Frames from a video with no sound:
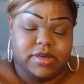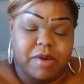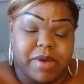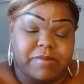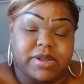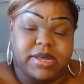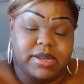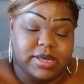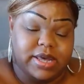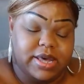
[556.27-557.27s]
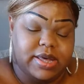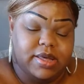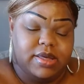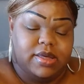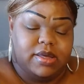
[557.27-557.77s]
Y'all may be needing to get
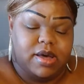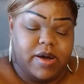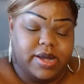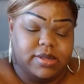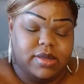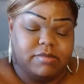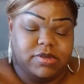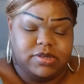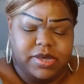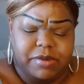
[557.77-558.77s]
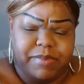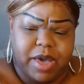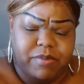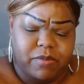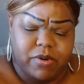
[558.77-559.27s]
all right, I'm just hearing
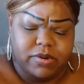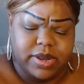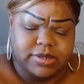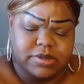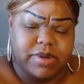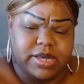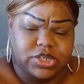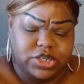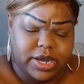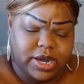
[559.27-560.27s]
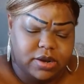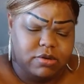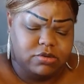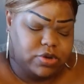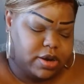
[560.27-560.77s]
paperwork that somebody checking
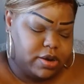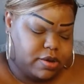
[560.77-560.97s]
on, trying to